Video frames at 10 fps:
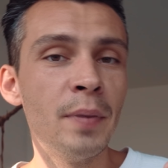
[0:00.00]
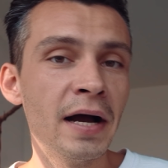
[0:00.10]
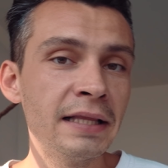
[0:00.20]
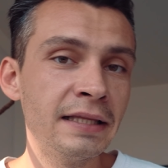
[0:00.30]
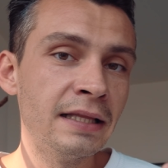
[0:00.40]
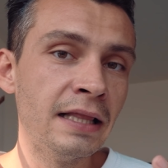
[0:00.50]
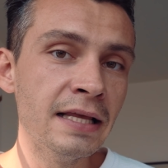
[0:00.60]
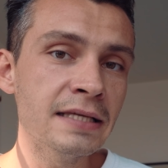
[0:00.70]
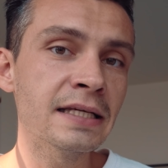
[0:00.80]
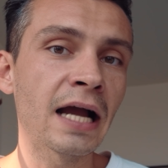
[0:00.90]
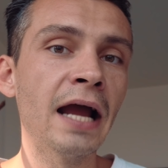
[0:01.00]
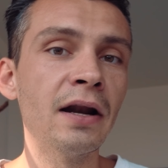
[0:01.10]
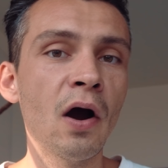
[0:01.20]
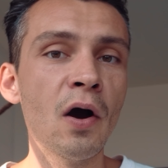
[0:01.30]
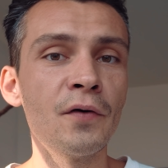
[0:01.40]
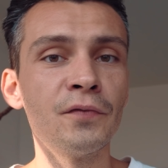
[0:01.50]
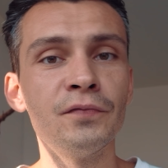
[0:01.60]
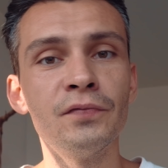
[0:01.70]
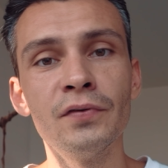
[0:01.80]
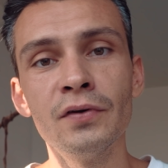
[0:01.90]
but this kind
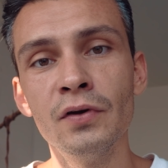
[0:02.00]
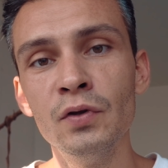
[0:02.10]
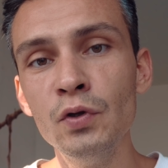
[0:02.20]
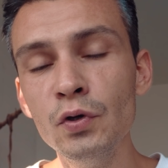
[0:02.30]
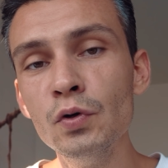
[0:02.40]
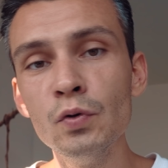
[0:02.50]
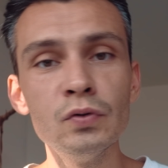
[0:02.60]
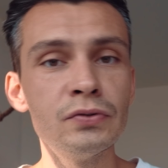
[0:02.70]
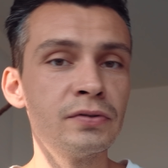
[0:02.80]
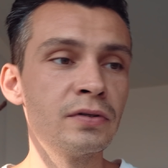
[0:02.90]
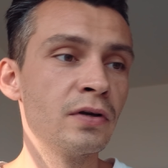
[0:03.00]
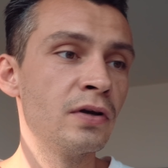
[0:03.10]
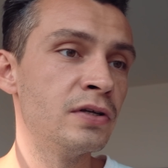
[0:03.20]
of news